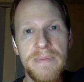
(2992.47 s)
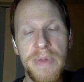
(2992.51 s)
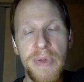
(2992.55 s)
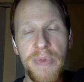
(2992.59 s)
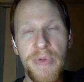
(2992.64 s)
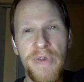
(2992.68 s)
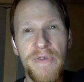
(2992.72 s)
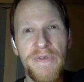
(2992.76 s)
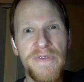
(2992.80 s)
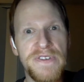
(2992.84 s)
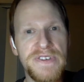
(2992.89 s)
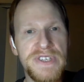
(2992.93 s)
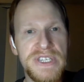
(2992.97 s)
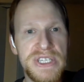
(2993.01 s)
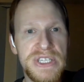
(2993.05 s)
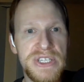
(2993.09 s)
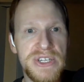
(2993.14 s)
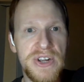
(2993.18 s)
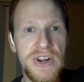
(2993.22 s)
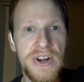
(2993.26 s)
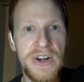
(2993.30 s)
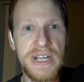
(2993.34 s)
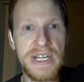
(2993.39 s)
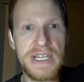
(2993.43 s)
maybe if you're
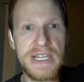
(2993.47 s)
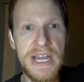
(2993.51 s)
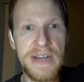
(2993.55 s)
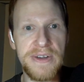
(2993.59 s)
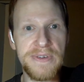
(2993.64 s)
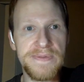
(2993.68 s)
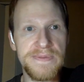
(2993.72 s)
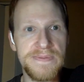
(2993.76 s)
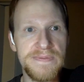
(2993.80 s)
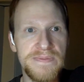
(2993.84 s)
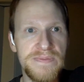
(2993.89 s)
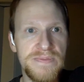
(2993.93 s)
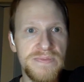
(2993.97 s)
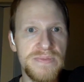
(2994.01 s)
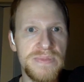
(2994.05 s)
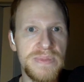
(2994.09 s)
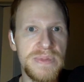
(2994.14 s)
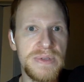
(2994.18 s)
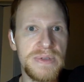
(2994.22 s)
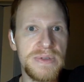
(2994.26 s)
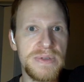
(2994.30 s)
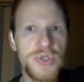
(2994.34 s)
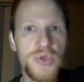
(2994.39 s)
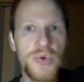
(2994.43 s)
just starting out,
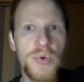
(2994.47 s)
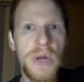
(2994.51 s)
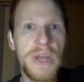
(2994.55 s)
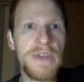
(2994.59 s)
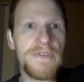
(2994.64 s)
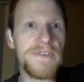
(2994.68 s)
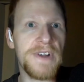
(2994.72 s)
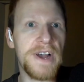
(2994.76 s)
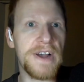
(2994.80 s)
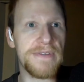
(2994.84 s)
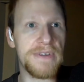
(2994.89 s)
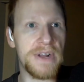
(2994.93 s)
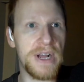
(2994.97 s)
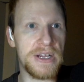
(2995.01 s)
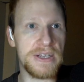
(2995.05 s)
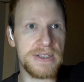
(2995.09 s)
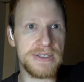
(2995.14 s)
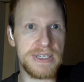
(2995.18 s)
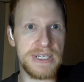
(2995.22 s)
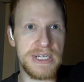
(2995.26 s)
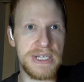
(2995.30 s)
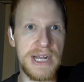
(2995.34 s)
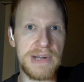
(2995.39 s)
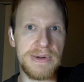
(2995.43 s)

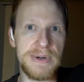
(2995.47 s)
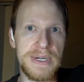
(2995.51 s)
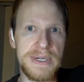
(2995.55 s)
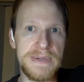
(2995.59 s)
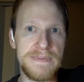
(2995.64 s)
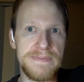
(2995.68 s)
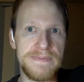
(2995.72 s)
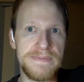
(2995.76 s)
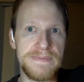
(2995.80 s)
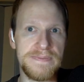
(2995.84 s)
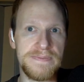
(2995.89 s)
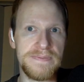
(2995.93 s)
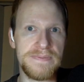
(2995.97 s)
$25 an hour,